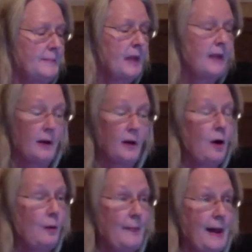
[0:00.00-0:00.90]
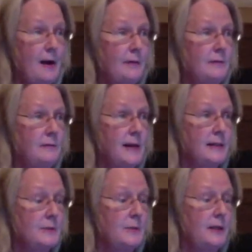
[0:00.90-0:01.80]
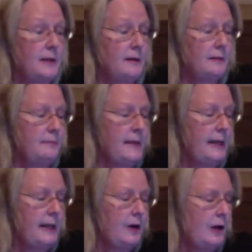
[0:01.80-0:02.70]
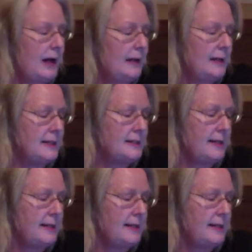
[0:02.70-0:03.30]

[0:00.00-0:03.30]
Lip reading: and they're homebound, that's one of the Medicare guidelines.